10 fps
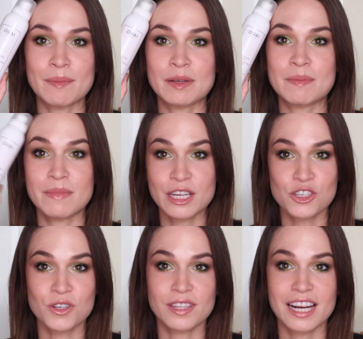I'm gonna make
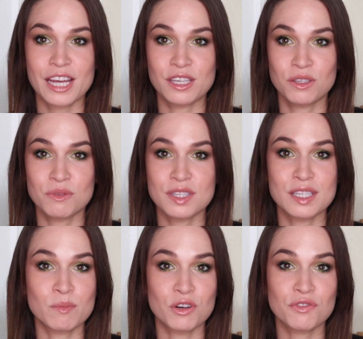sure that I use
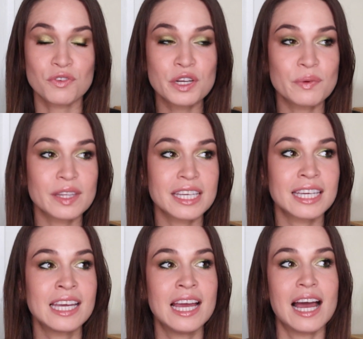this more
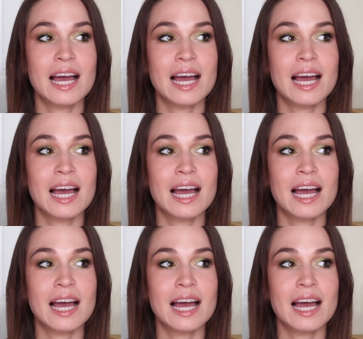frequently,